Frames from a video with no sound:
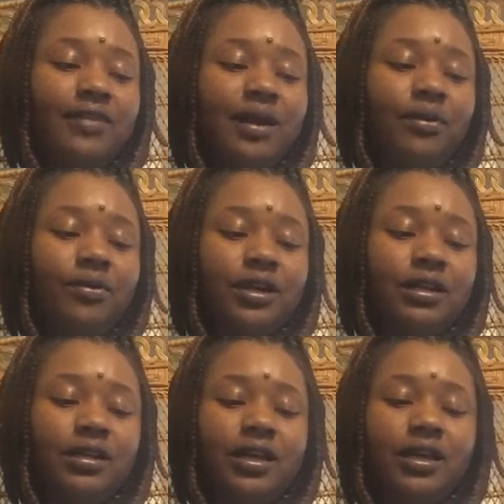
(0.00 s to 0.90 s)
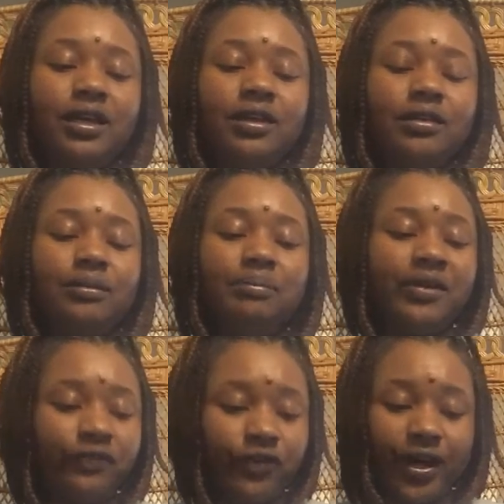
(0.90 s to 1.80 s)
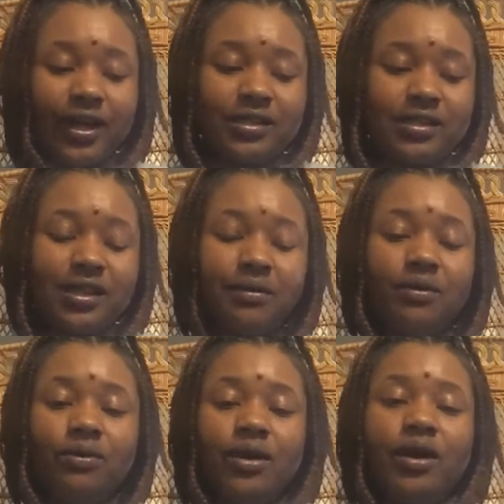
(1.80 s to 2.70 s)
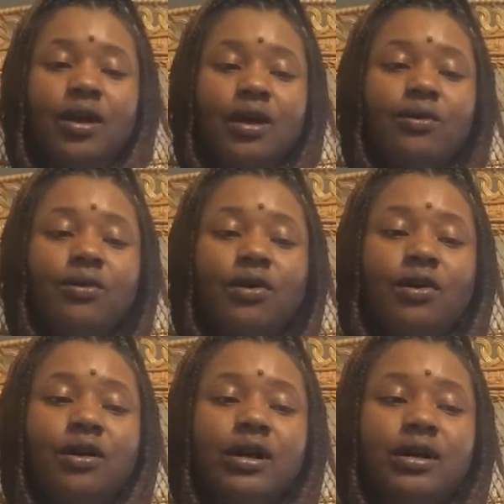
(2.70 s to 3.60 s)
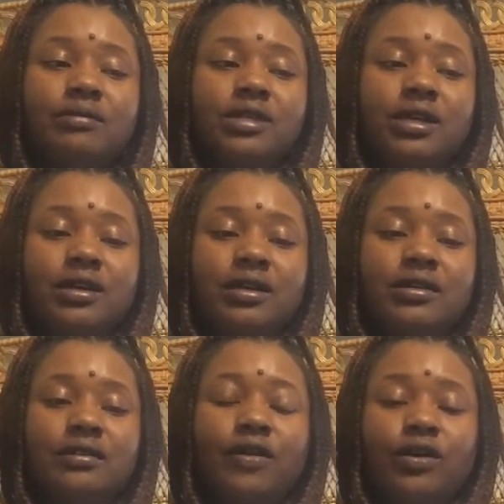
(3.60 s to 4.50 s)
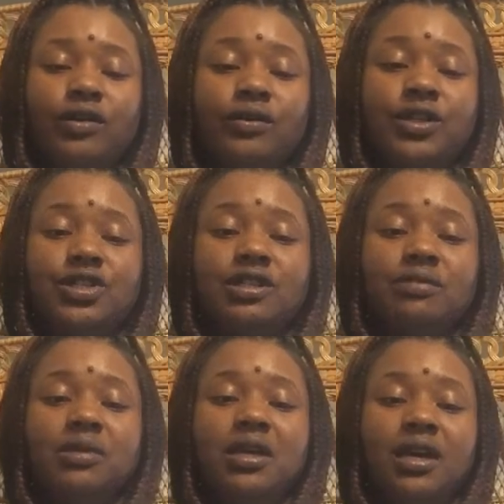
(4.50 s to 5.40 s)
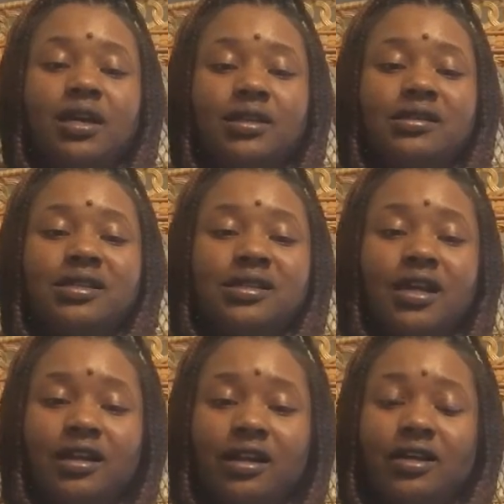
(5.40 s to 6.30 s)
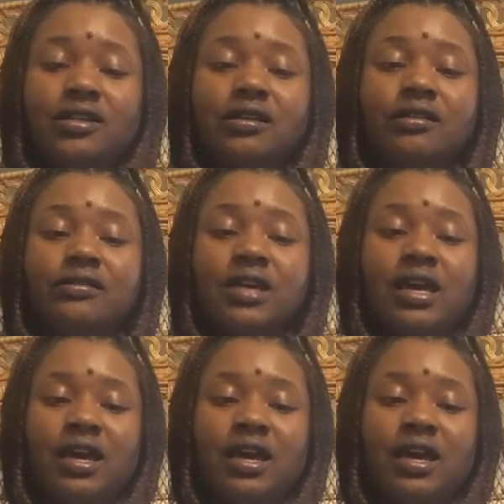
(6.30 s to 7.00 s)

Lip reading: that we want to lead, the friends that we want, will all come to us. If only we just begin to tell ourselves